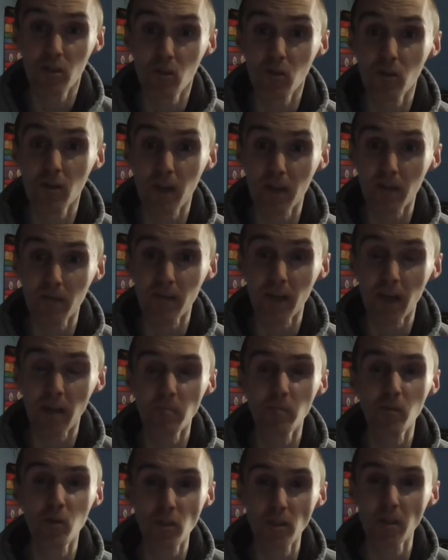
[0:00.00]
in your
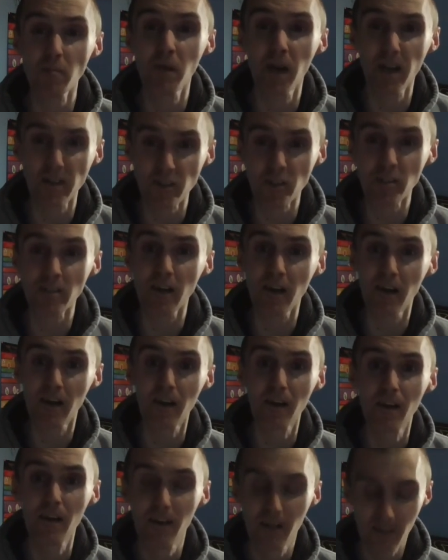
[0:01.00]
lifetime. Just imagine that.